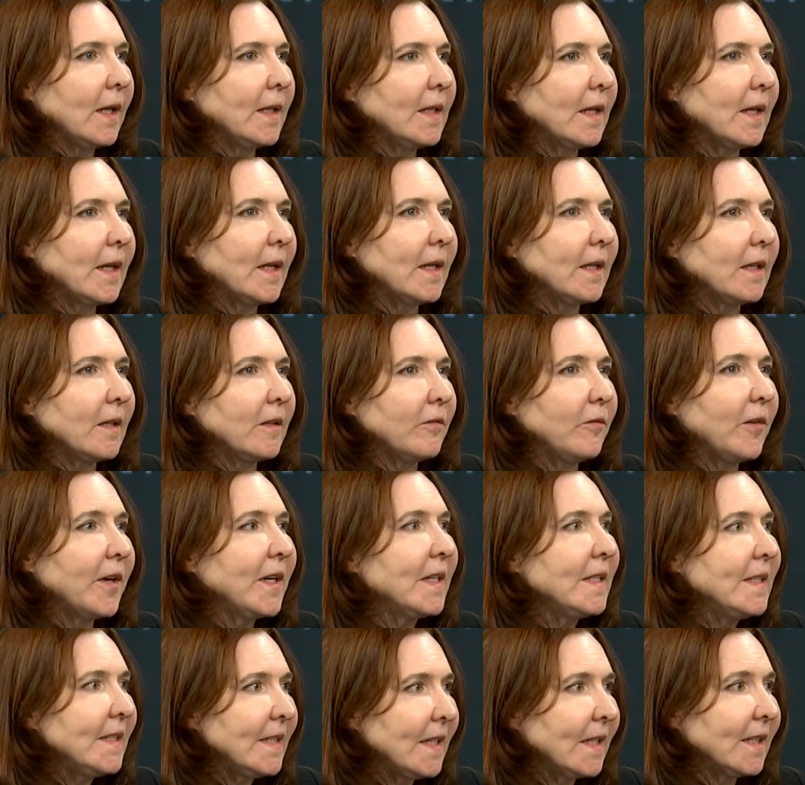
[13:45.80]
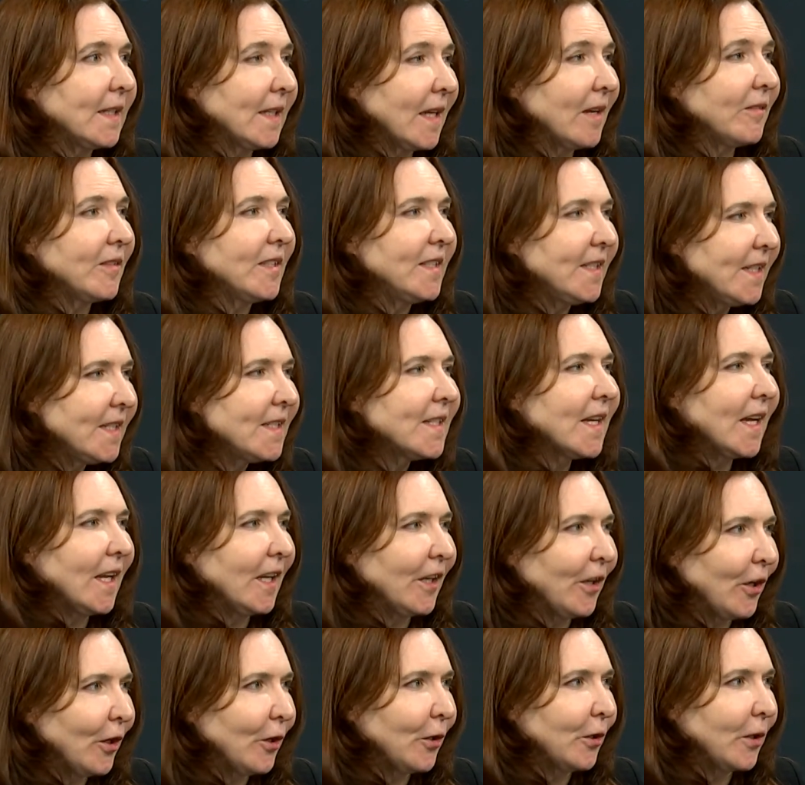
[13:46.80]
have a
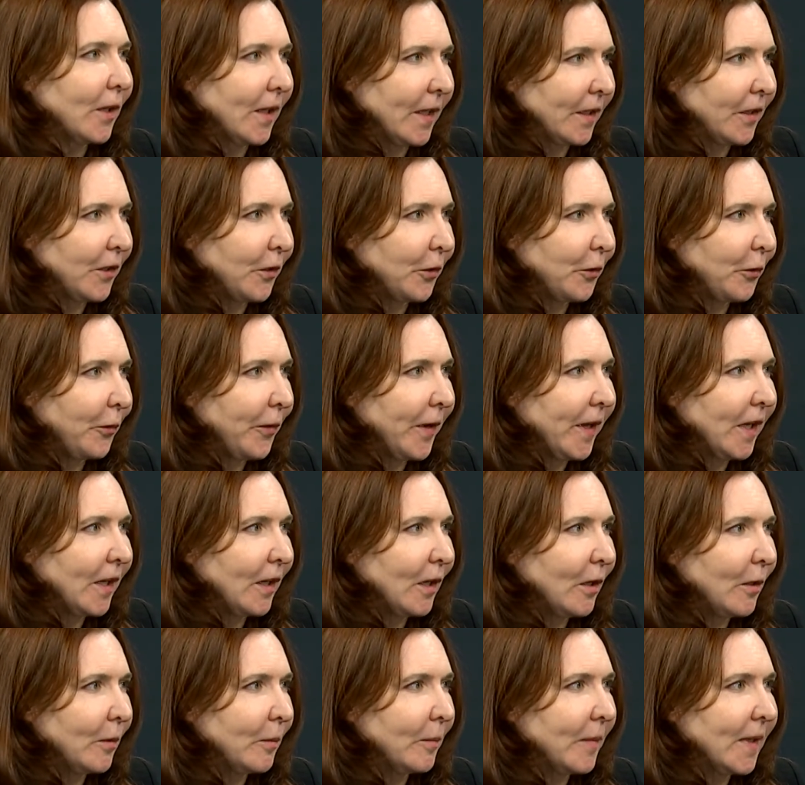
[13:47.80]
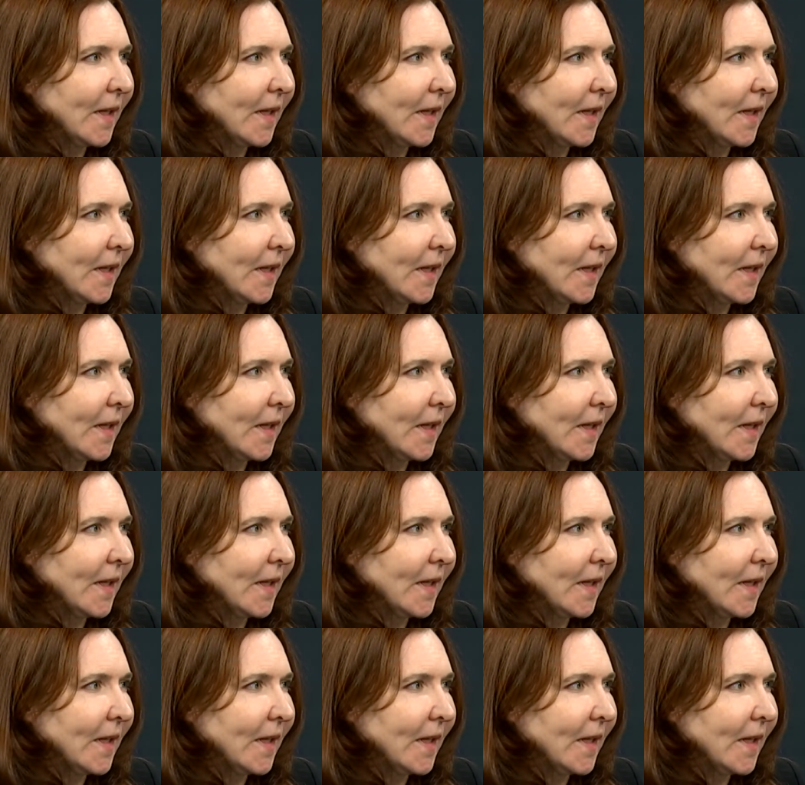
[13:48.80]
detailed look at the curriculum